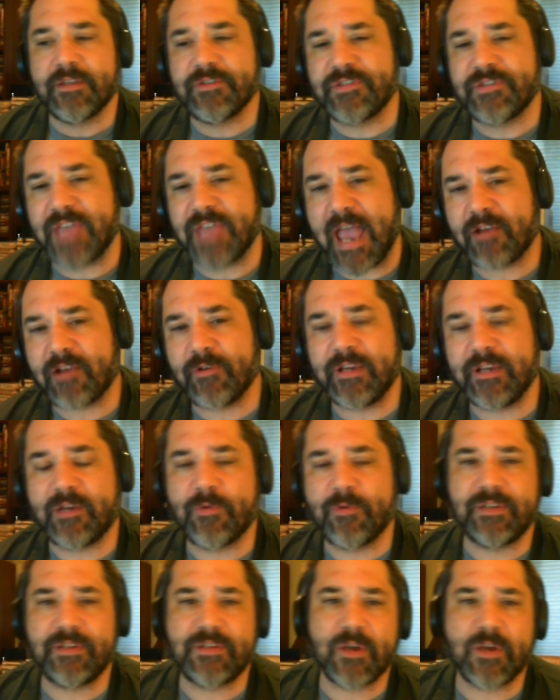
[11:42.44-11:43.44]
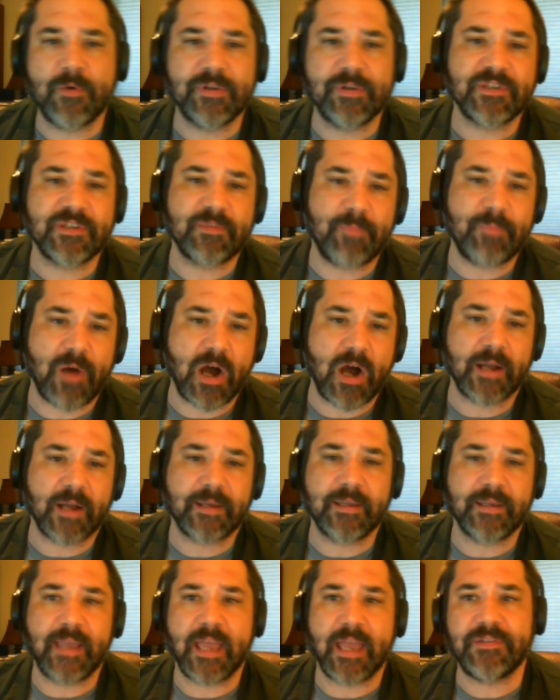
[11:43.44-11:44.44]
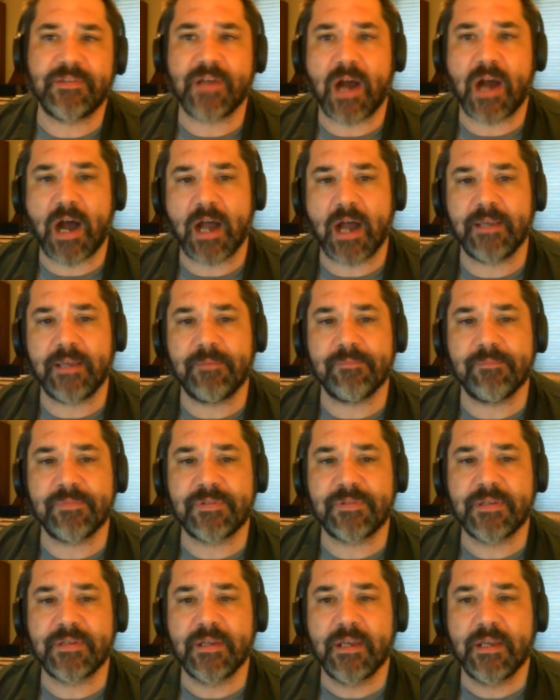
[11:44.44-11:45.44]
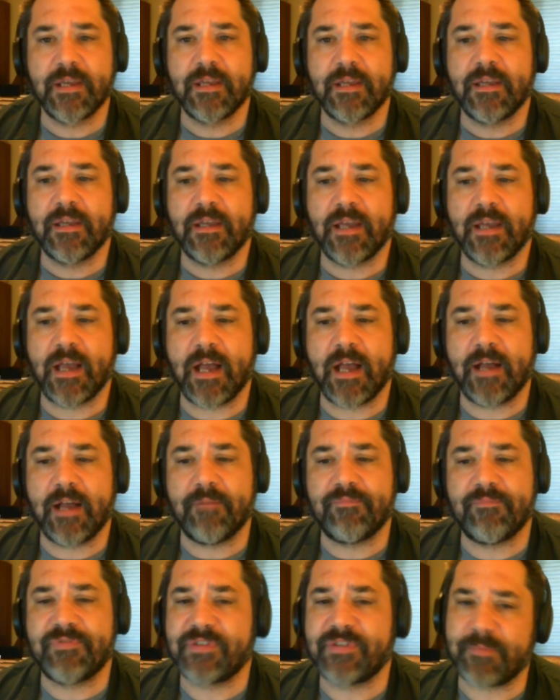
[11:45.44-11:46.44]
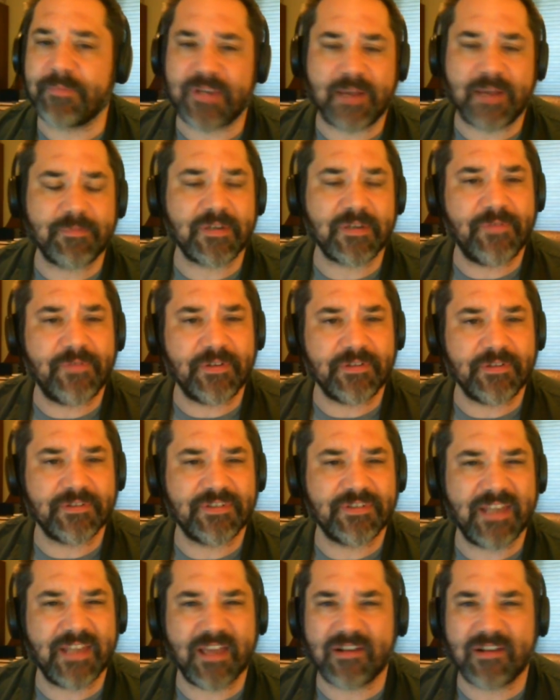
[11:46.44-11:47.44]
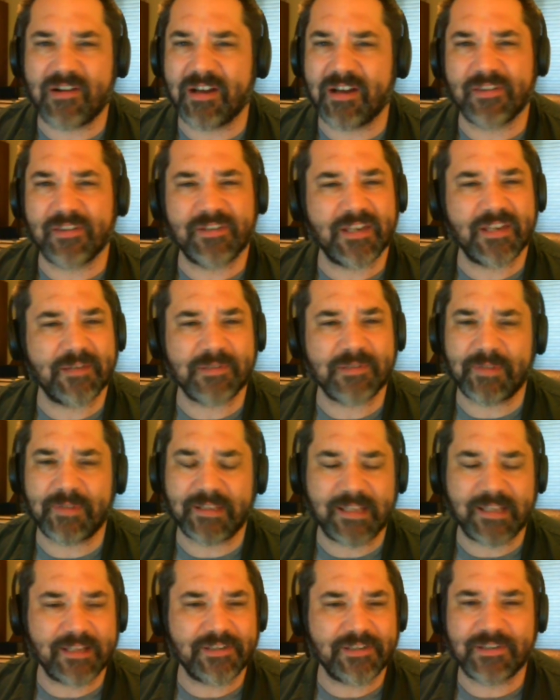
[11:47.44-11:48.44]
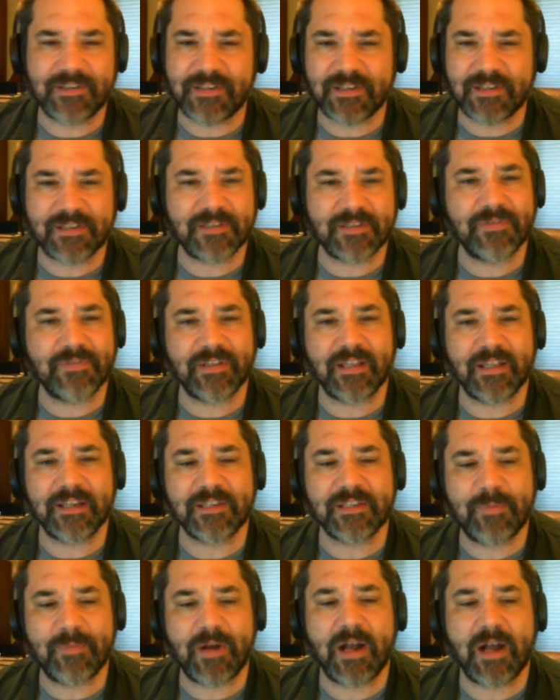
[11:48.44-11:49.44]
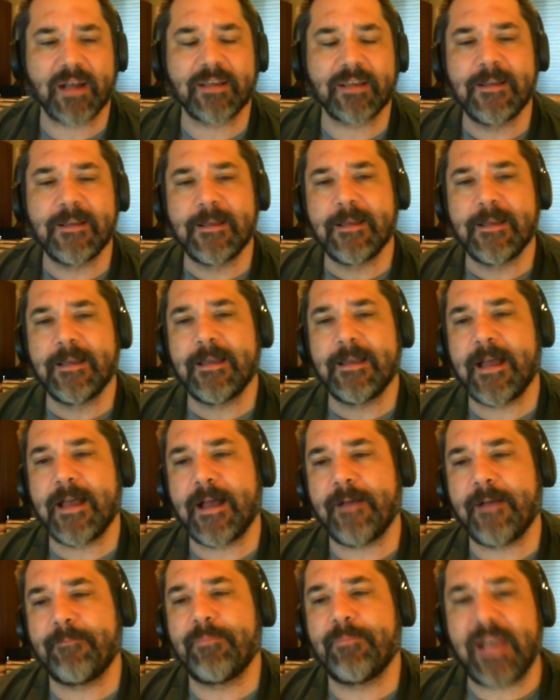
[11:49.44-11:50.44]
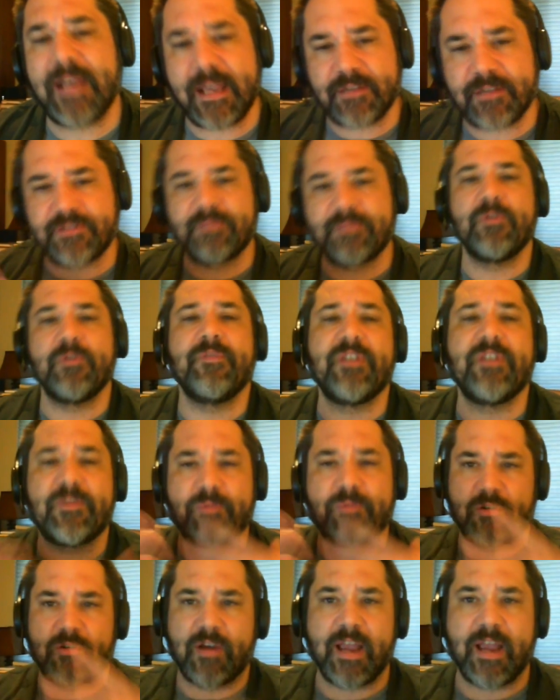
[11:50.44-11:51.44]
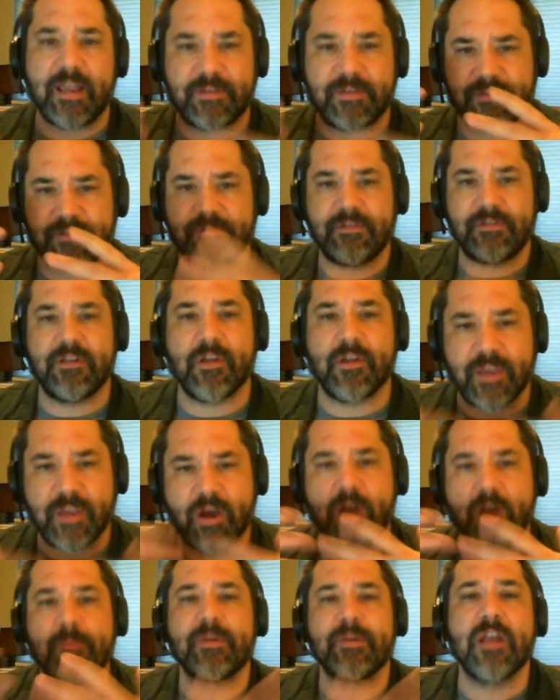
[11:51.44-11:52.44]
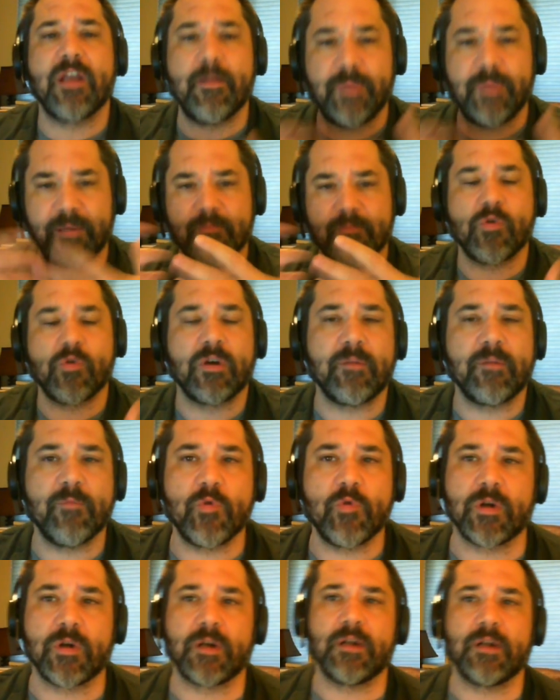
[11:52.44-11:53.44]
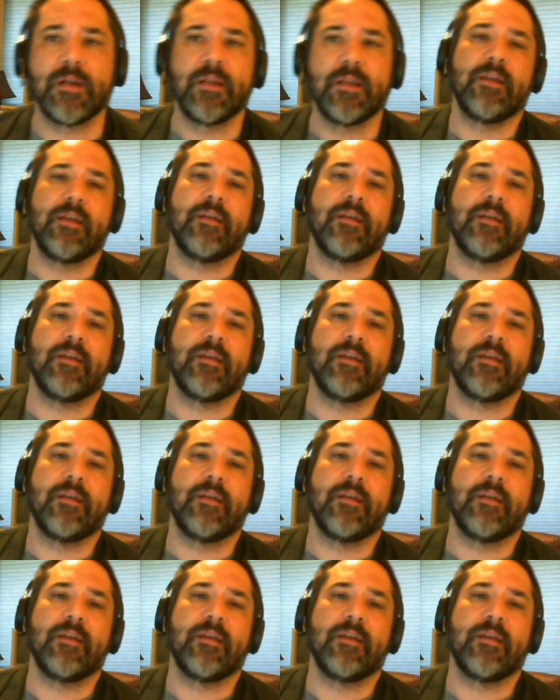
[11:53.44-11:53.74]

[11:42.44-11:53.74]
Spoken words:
Zachary Quinto as Spock at times. Sometimes I feel it's dead on. Other times I'm like, this just doesn't feel like Spock. But as the movies progress, you know, they are becoming more and more